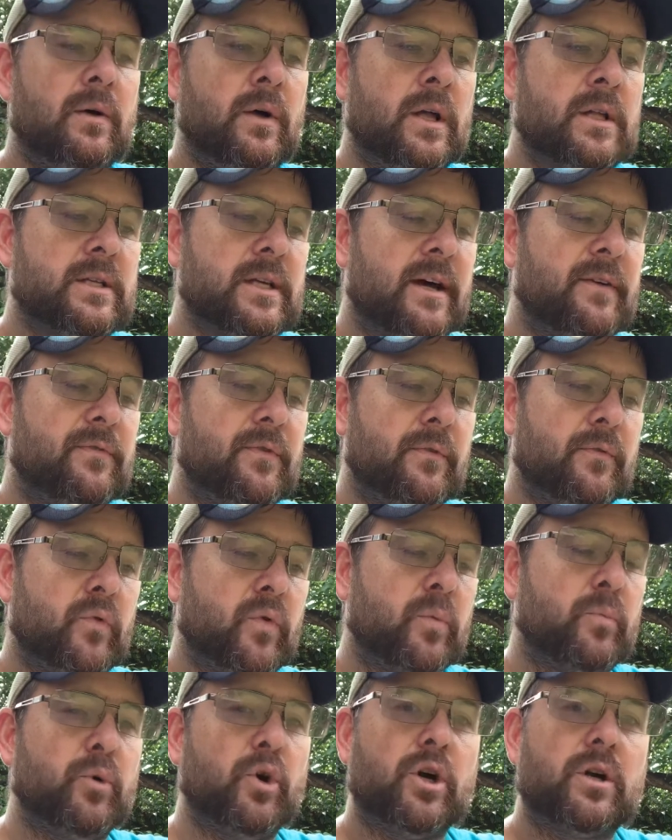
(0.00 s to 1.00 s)
off of a
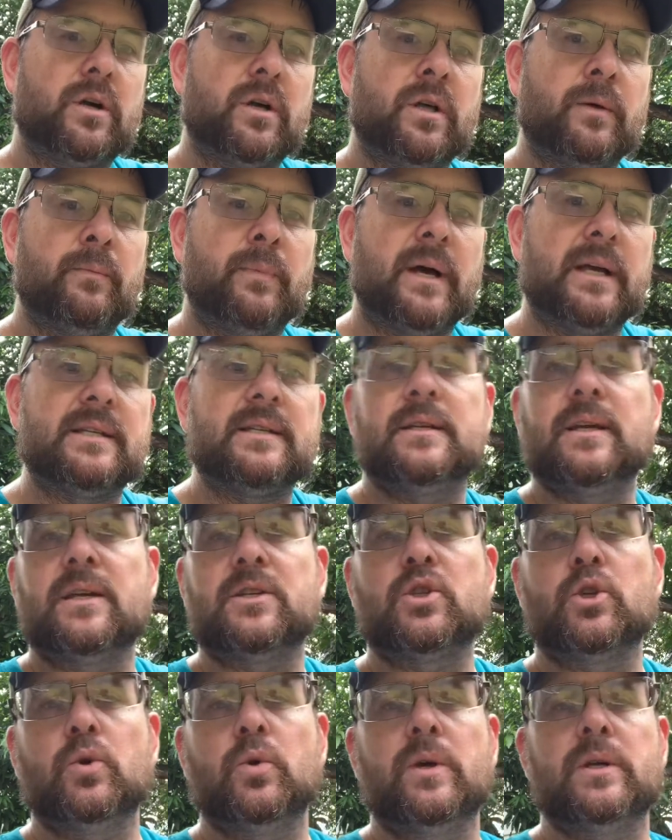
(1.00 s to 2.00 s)
book by
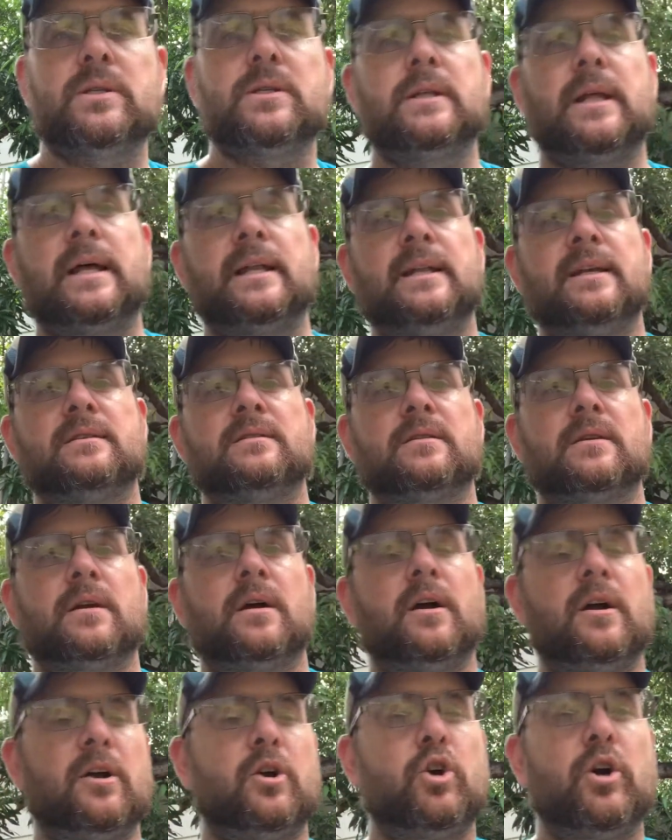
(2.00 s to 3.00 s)
C.S. Lewis that does the
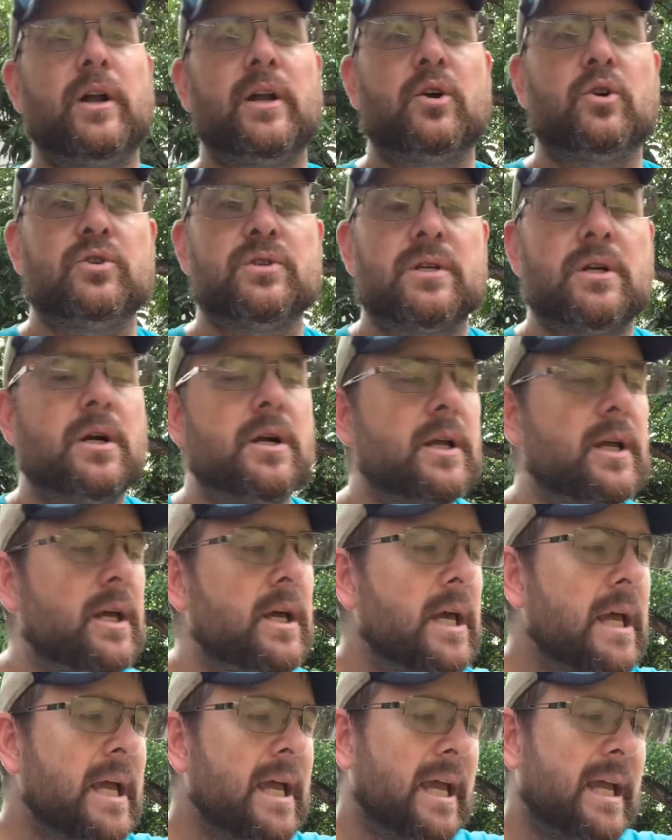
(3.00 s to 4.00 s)
Chronicles of Narnia.
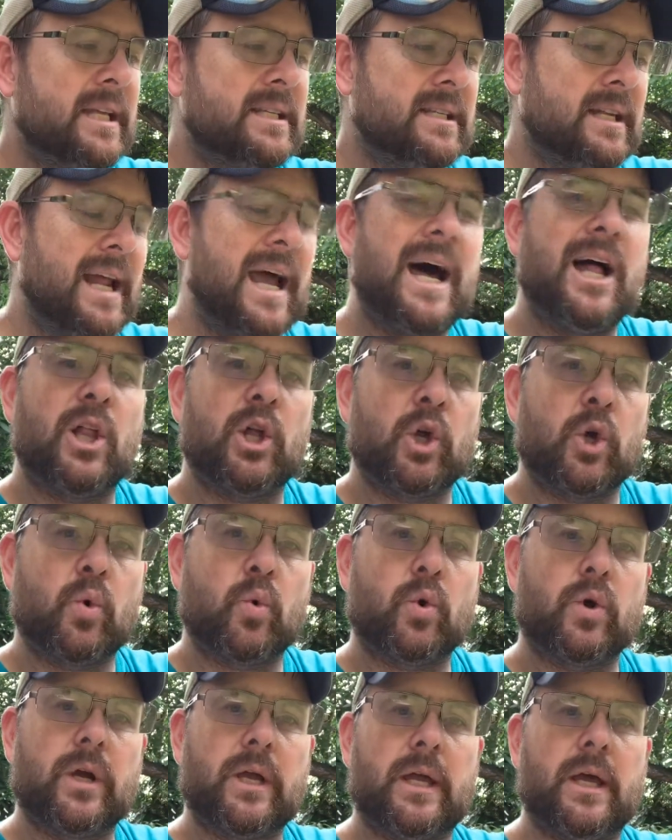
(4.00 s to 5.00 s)
It's an
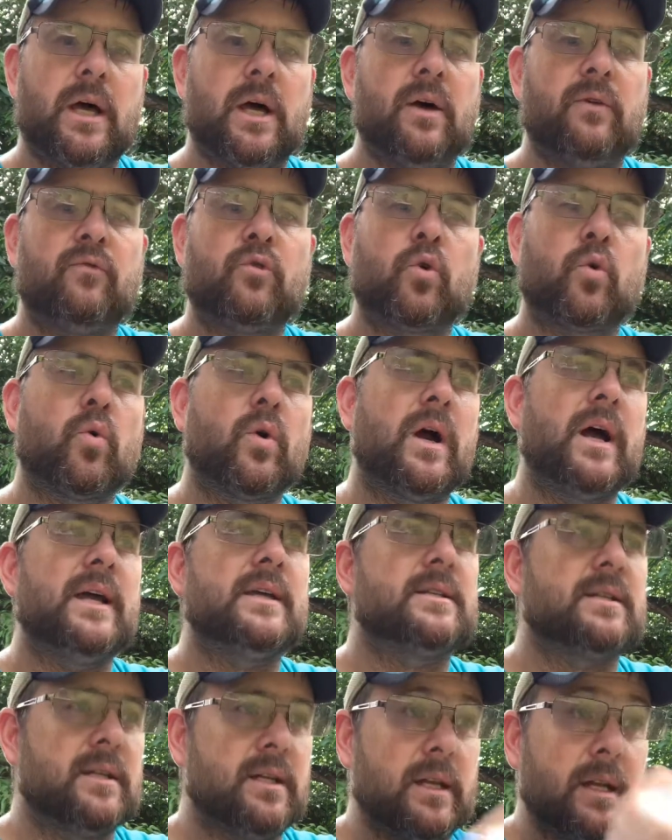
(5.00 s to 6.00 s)
allegory of
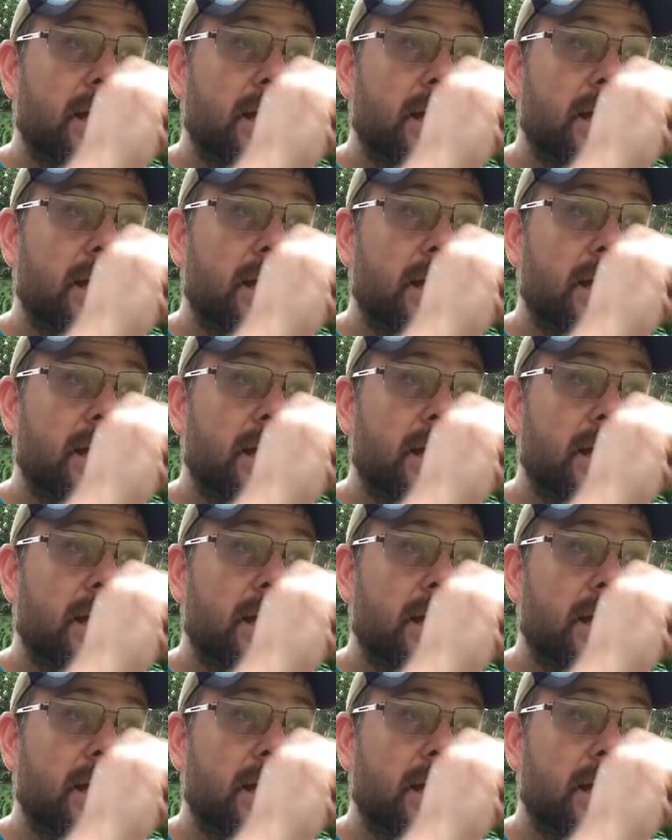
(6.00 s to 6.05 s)
Christ and